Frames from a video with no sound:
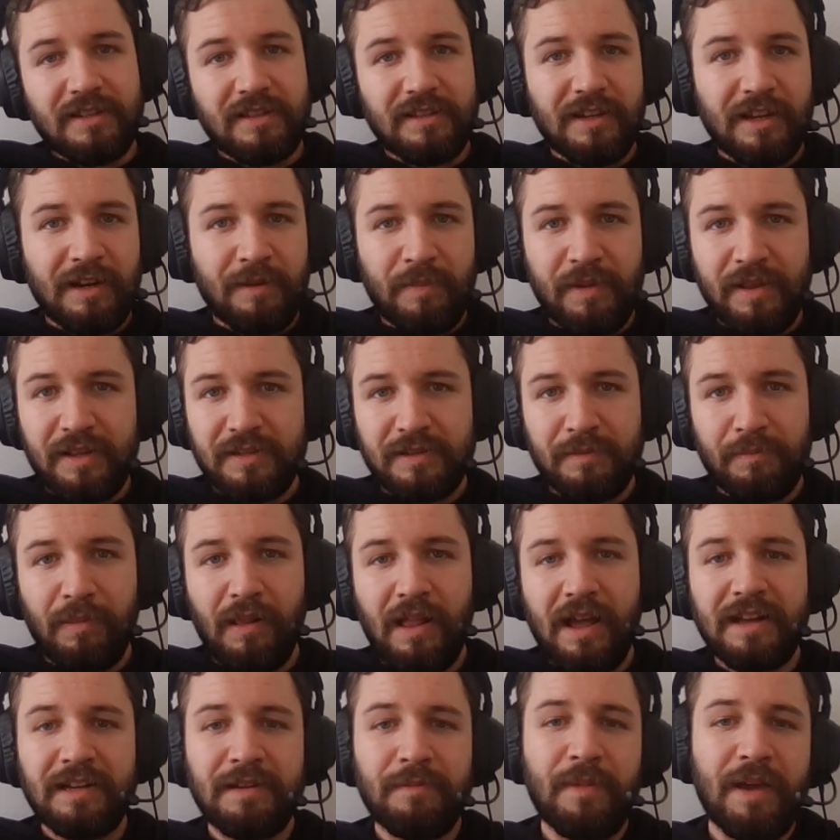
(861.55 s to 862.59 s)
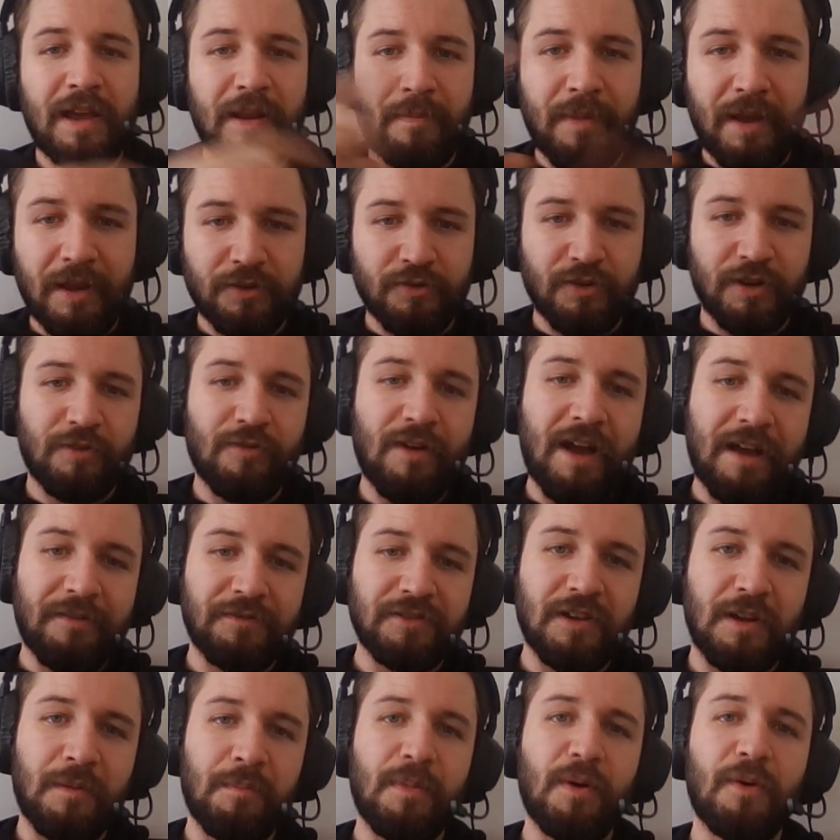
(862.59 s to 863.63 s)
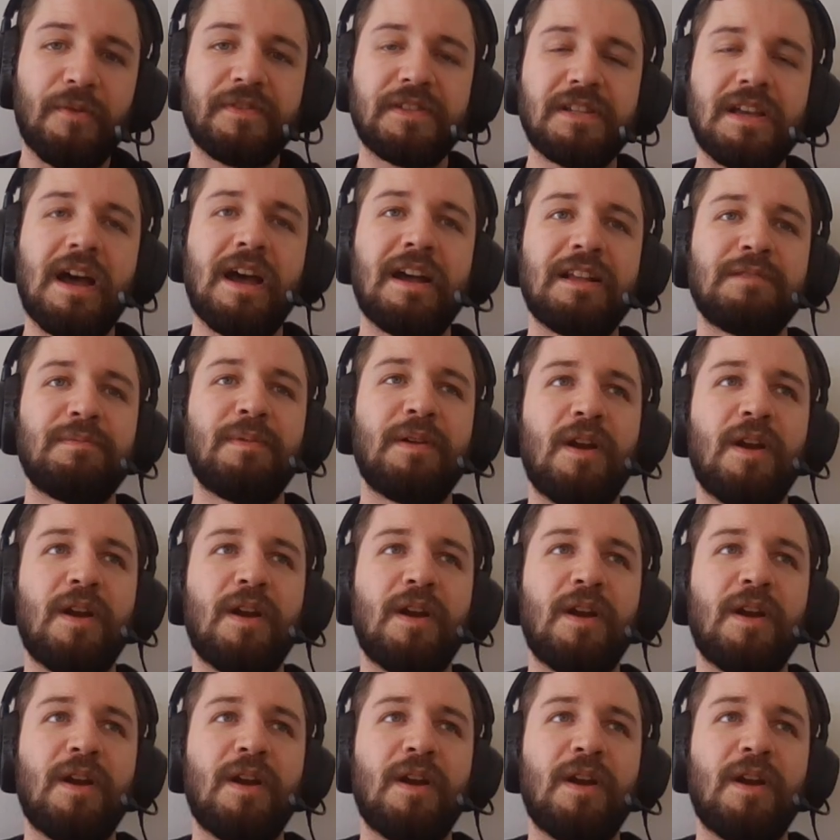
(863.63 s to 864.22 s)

It's going to be the supply-demand metric graphs on both sides.